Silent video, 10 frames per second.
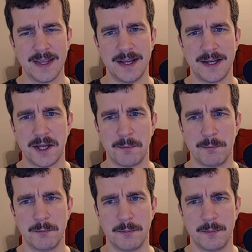
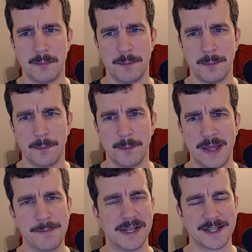
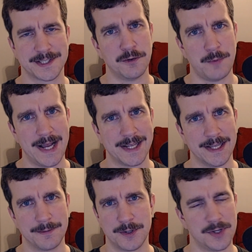and because they're
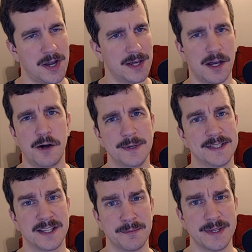wacky, they're not
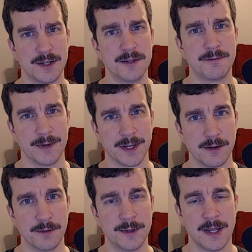always going to be good for
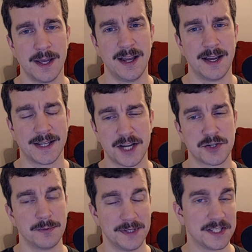you.
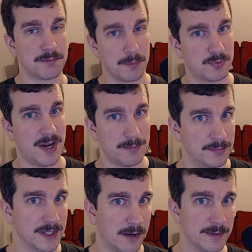Catch and Release will
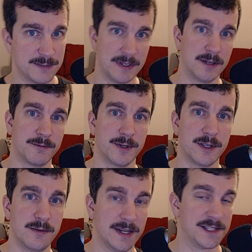probably always be good for
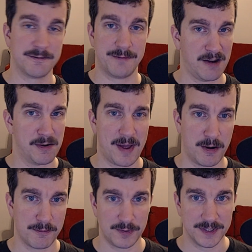you, and it's very
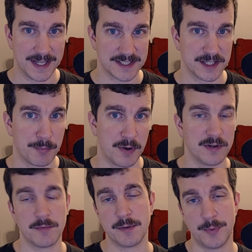powerful against an
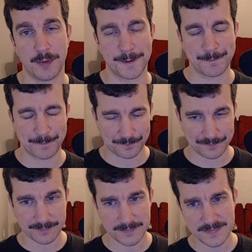opponent with a board.
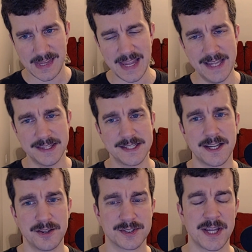And these
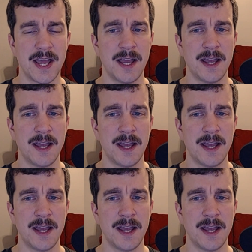others